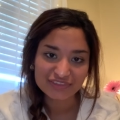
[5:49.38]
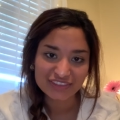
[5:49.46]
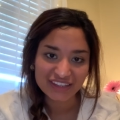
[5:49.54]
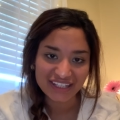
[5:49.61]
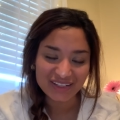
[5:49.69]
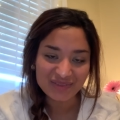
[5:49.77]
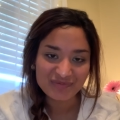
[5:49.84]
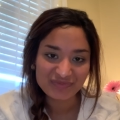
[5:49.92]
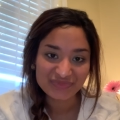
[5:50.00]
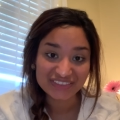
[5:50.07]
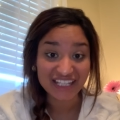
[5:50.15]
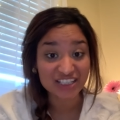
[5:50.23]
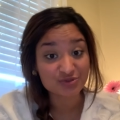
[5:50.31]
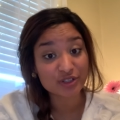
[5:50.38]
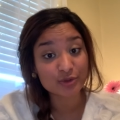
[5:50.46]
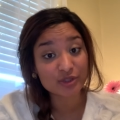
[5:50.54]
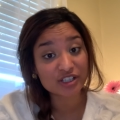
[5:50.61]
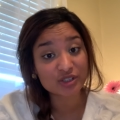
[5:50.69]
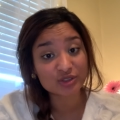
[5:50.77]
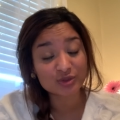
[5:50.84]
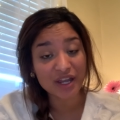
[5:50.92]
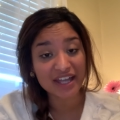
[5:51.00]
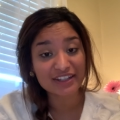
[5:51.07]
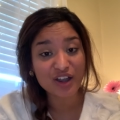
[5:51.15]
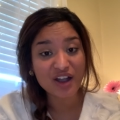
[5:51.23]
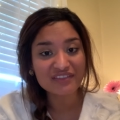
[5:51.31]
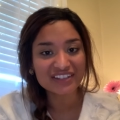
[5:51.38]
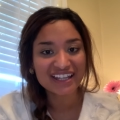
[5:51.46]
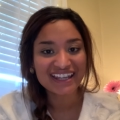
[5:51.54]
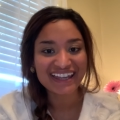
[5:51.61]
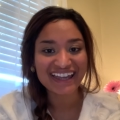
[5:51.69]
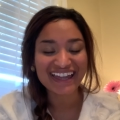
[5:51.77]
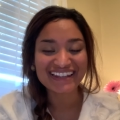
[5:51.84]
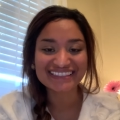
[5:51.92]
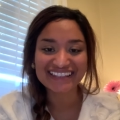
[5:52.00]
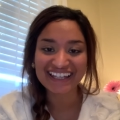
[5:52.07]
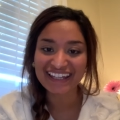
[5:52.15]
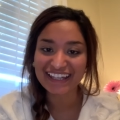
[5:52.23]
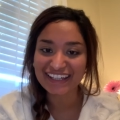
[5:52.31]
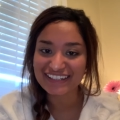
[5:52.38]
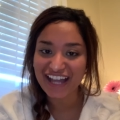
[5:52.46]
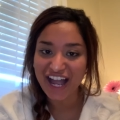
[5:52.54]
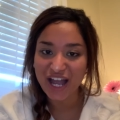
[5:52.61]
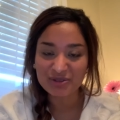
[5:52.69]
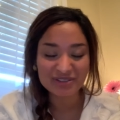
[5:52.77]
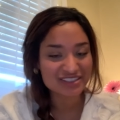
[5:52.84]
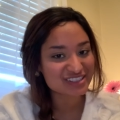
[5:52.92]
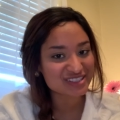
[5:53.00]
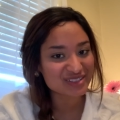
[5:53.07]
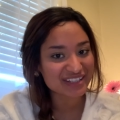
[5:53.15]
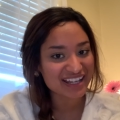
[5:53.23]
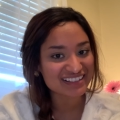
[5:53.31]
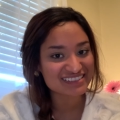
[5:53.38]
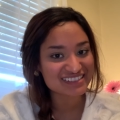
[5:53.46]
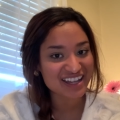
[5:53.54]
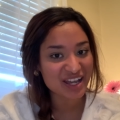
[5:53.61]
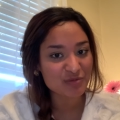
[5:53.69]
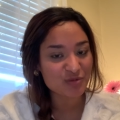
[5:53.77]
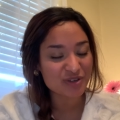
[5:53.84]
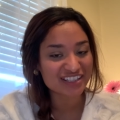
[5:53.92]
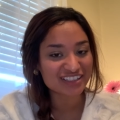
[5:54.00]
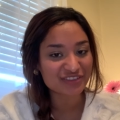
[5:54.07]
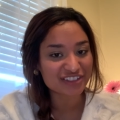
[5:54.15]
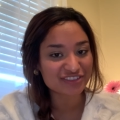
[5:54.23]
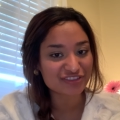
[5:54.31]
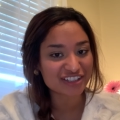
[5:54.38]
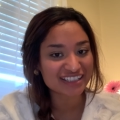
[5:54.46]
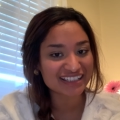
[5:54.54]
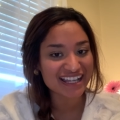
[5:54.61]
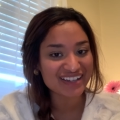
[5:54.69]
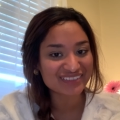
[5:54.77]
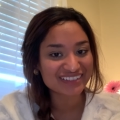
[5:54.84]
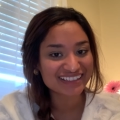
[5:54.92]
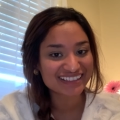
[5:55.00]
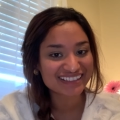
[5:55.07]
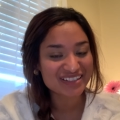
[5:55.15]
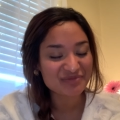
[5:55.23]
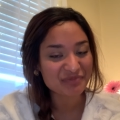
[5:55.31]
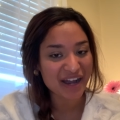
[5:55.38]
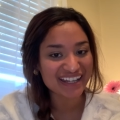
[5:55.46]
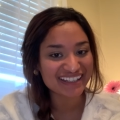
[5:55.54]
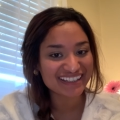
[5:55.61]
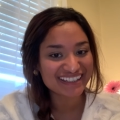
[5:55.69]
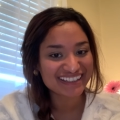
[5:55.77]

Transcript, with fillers: Okay, that's where we're going to end off. And then I will see you next time with a different read aloud. Bye.